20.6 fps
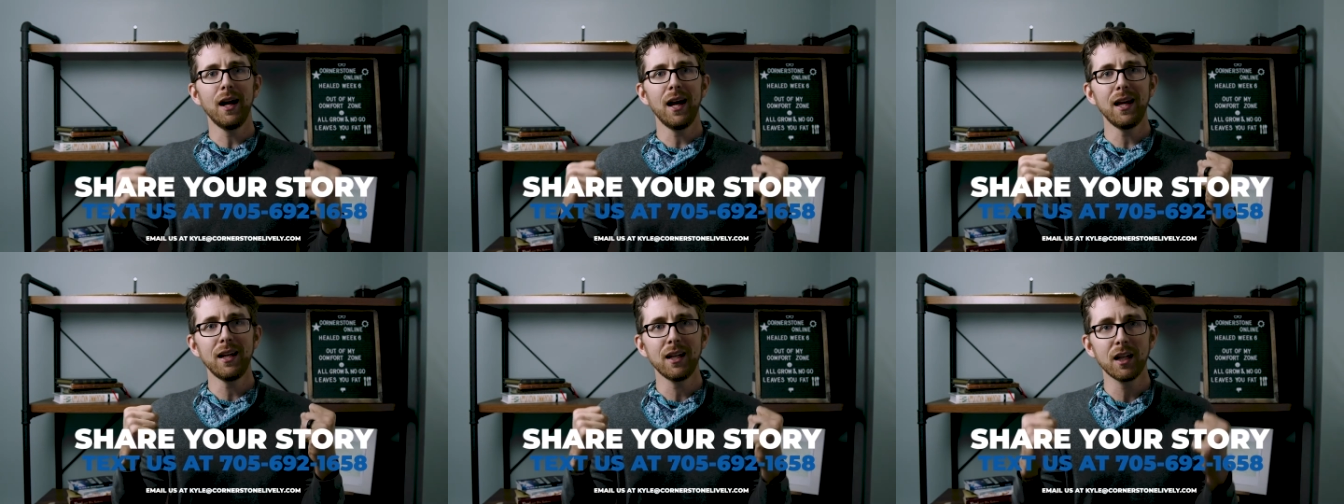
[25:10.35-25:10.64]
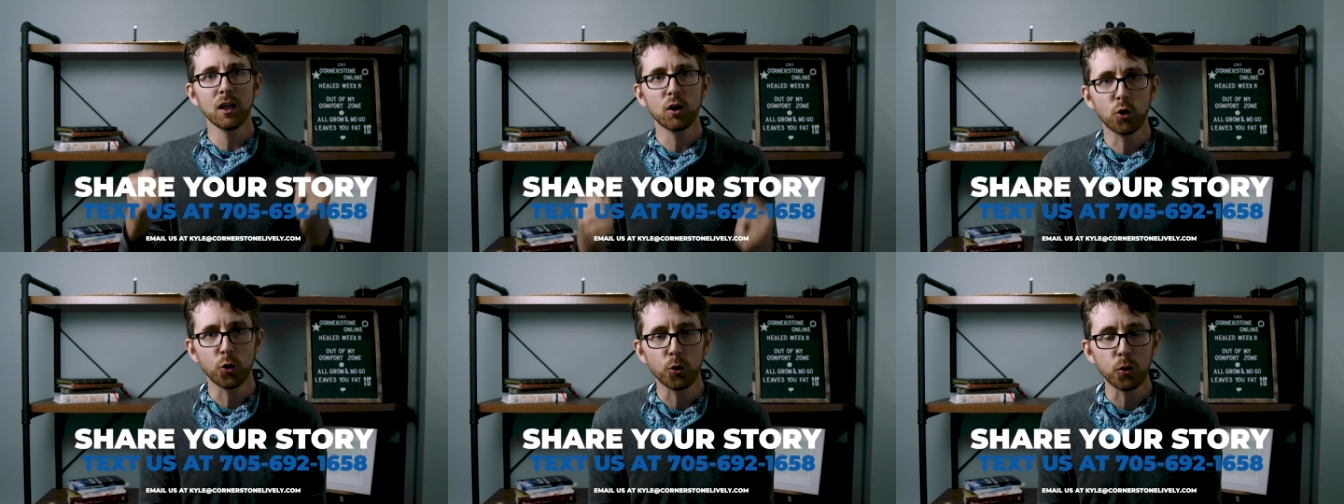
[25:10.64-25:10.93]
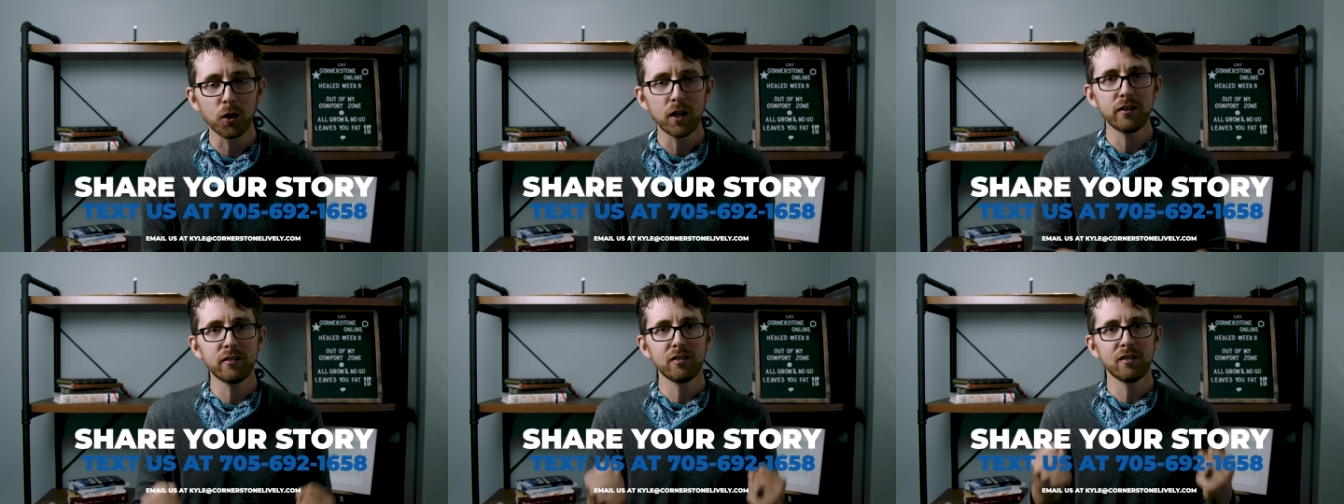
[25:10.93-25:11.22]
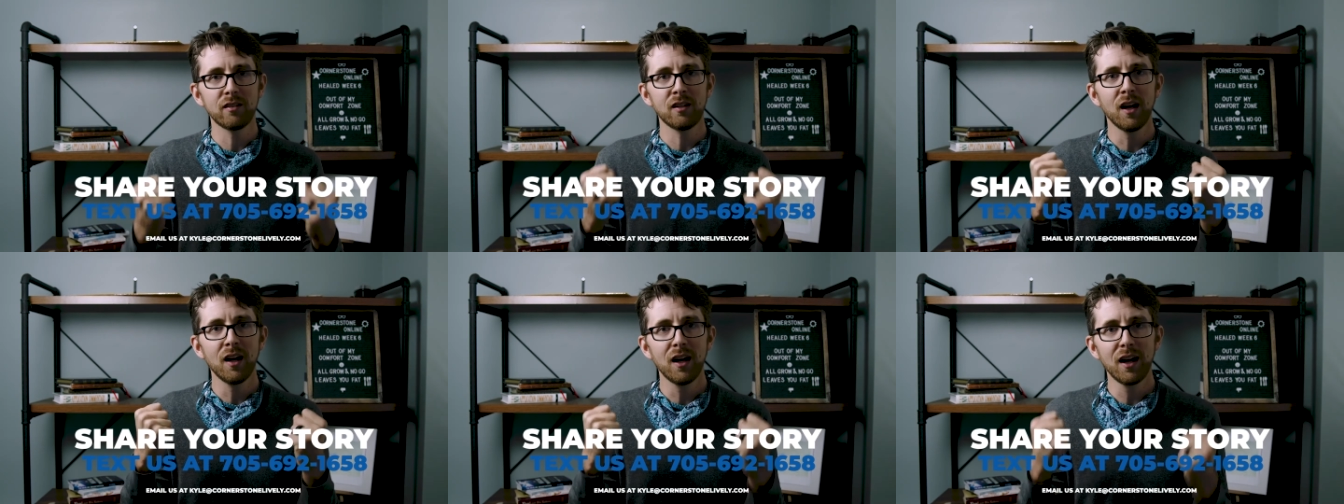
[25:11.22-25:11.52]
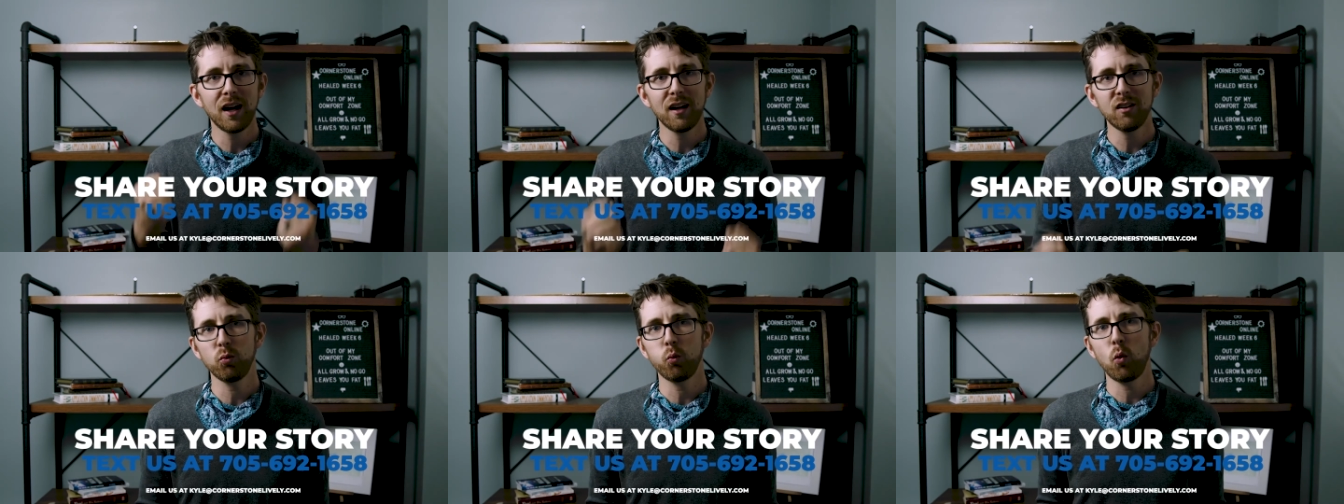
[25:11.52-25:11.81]
and increased
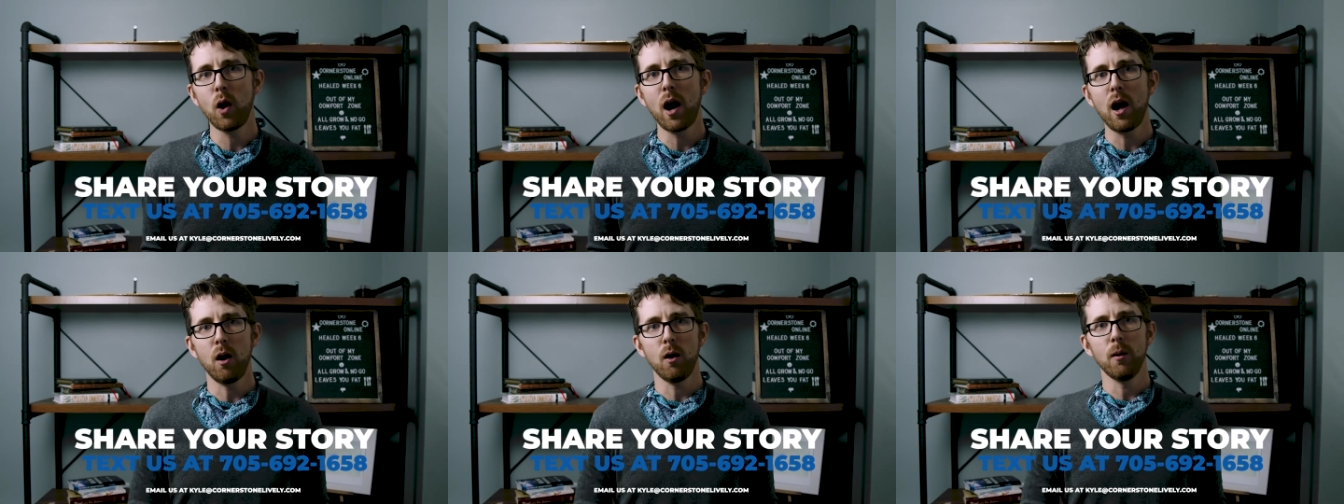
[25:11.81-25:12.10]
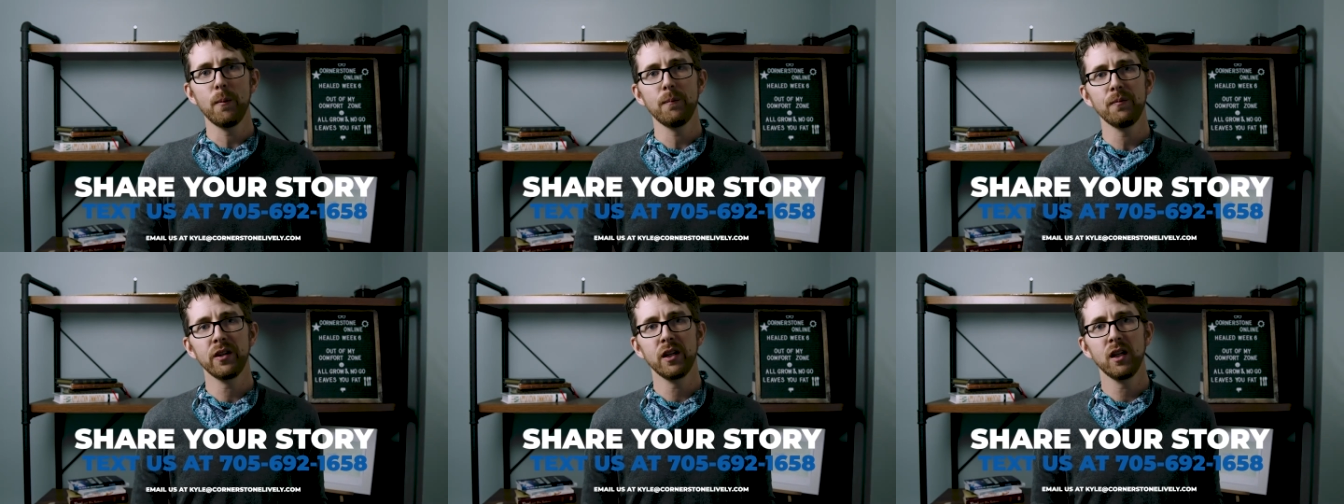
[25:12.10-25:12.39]
as well.